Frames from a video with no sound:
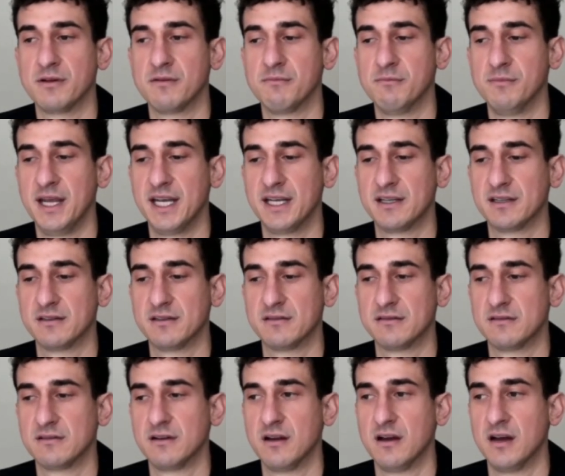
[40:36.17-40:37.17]
make
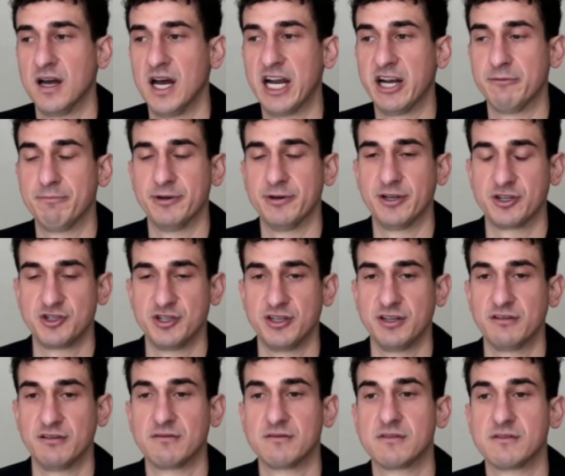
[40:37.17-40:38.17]
a higher
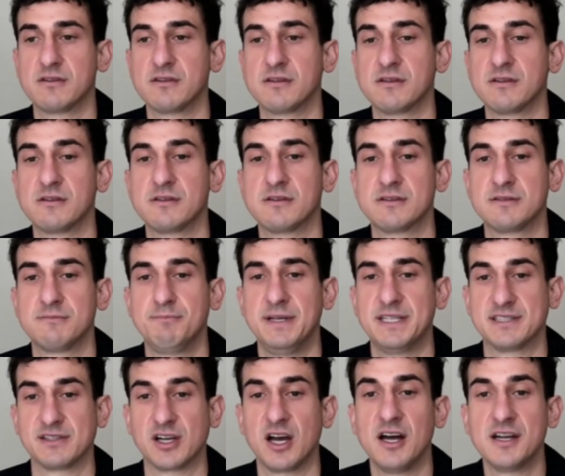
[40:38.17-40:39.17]
production
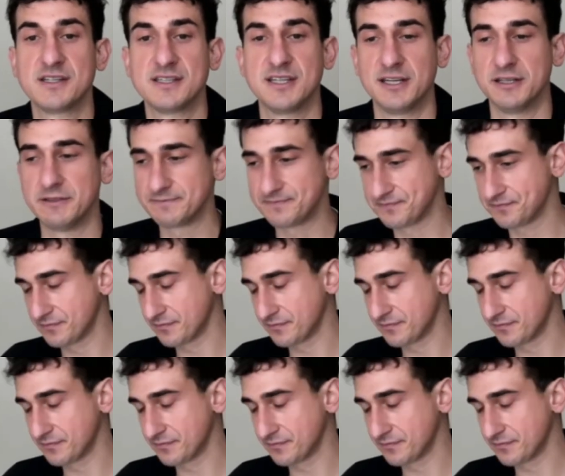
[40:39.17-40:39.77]
piece of content.